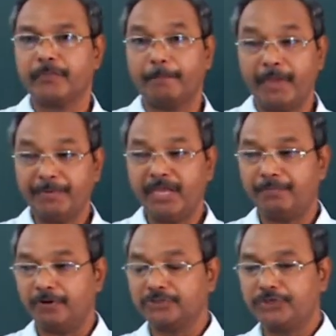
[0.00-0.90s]
maybe a
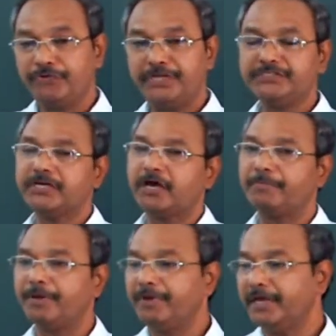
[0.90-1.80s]
positive integer or
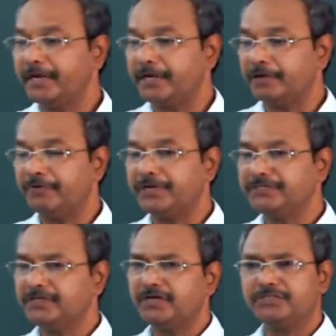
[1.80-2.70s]
maybe a negative
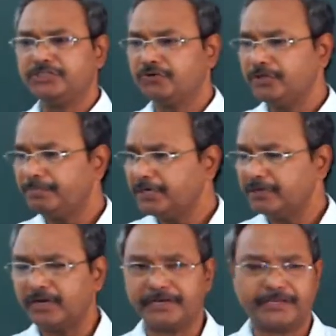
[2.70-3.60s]
integer or 0 in particular